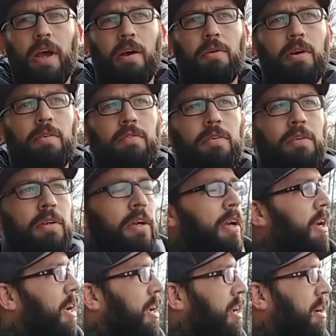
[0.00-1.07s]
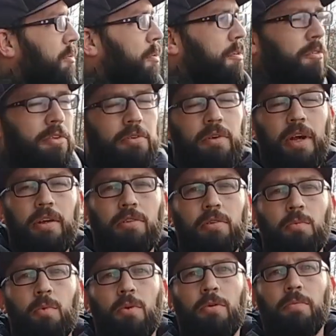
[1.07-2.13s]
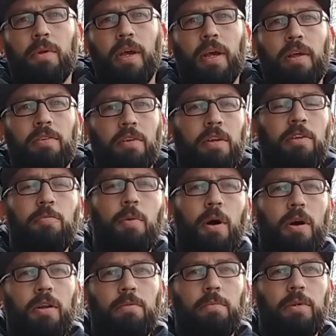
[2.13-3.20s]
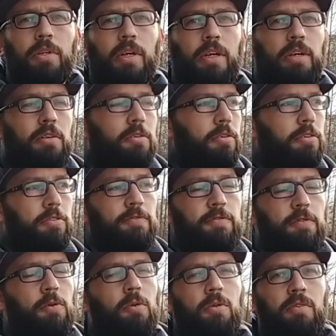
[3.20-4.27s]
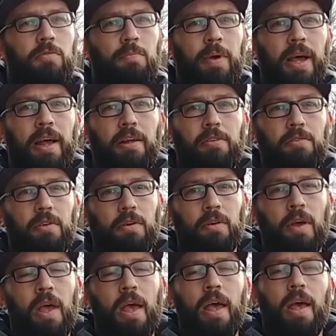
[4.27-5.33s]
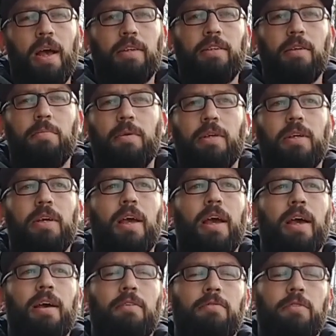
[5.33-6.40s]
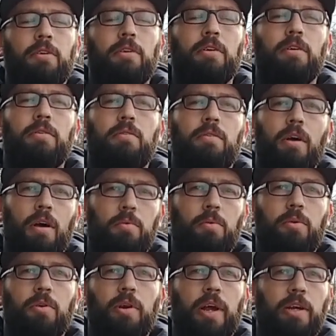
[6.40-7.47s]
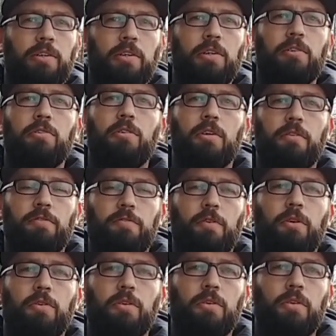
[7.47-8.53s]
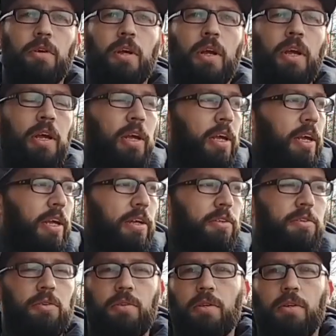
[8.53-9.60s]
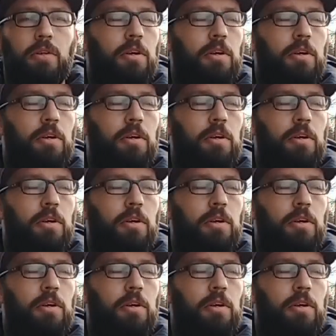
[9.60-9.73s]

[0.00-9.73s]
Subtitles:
However, we still have some warm days, and this pond in particular is full of mats, so I typically have good topwater action and stuff further into the